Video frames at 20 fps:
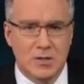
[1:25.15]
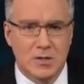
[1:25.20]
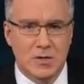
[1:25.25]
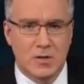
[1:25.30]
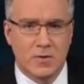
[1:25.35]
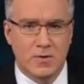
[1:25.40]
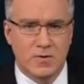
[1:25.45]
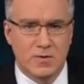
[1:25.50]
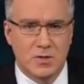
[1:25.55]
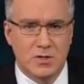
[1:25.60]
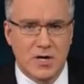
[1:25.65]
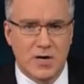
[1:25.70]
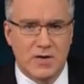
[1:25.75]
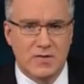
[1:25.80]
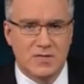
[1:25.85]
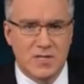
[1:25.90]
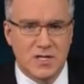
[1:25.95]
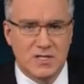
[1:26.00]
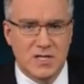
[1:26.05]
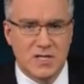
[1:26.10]
although the sheriff
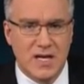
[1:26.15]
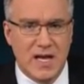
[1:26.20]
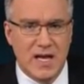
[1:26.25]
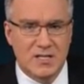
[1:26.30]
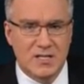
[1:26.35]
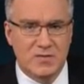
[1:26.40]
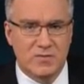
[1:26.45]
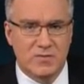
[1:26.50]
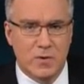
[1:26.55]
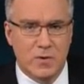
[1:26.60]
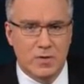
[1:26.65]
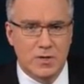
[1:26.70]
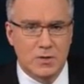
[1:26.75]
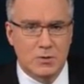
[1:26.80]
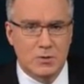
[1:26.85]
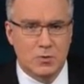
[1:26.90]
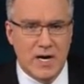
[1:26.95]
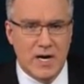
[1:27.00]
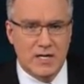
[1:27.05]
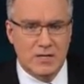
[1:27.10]
says he has invoked his
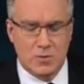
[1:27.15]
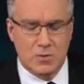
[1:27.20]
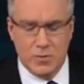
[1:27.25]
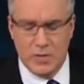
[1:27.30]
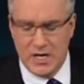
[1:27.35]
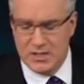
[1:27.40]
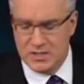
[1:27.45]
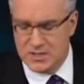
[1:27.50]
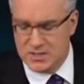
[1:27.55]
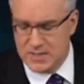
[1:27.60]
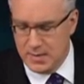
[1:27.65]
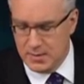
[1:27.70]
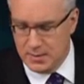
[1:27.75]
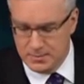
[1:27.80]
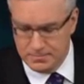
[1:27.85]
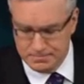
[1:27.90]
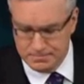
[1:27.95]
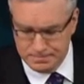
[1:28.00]
right to remain silent.